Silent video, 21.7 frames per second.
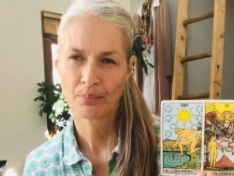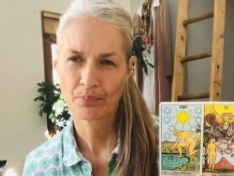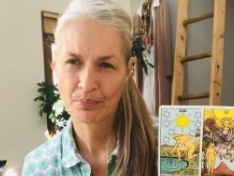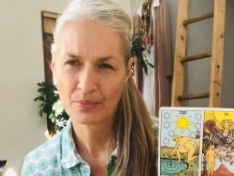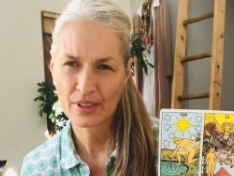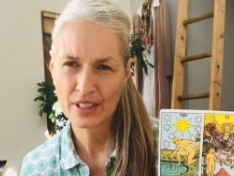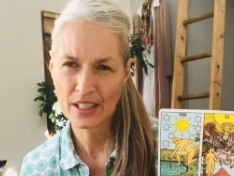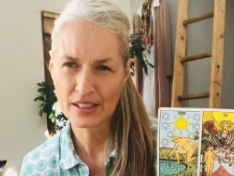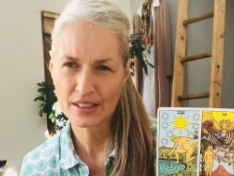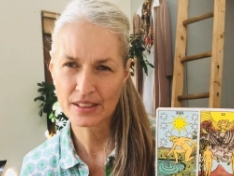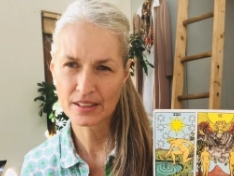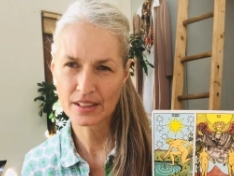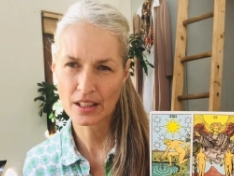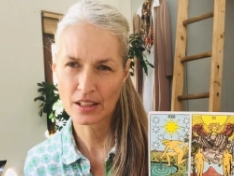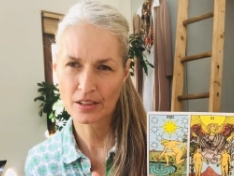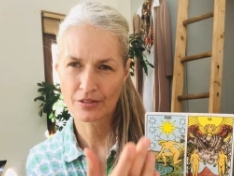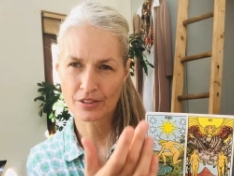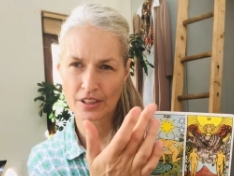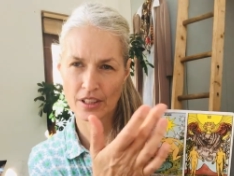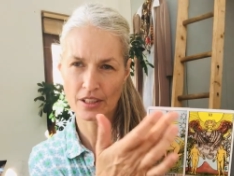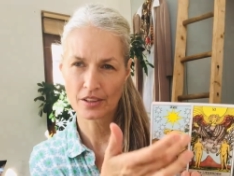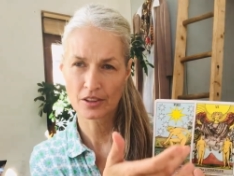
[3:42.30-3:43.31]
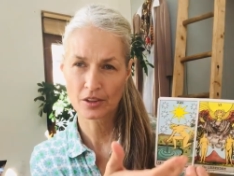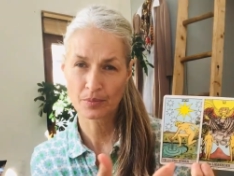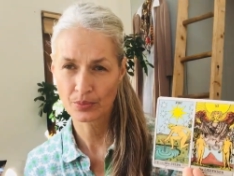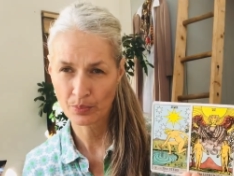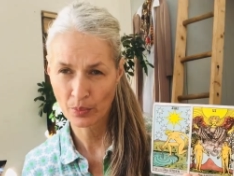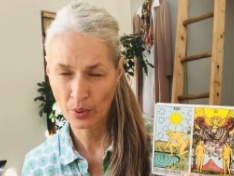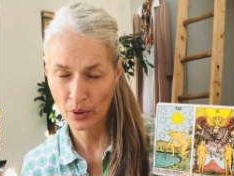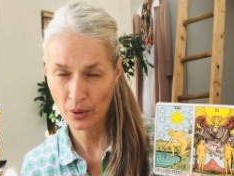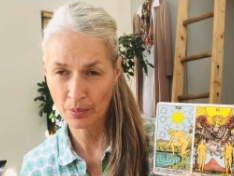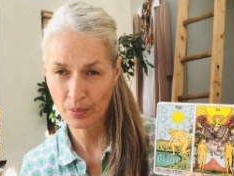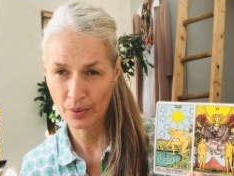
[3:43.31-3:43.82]
This gives us
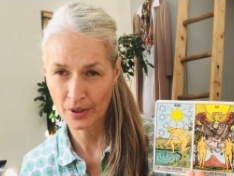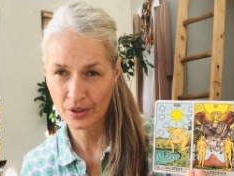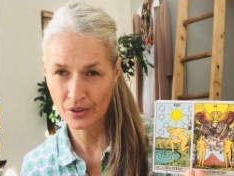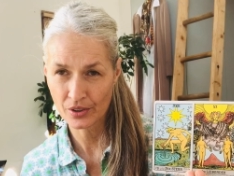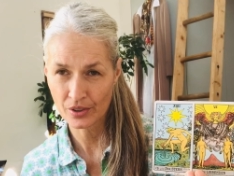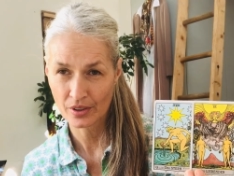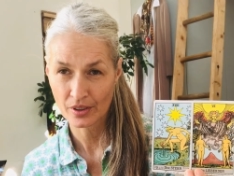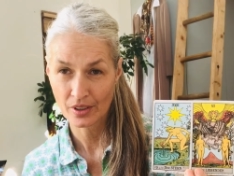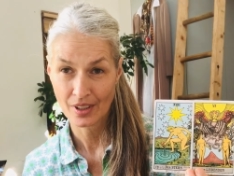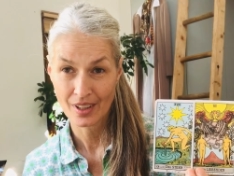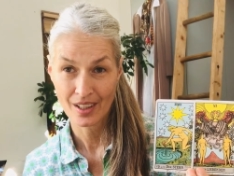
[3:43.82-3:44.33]
purpose.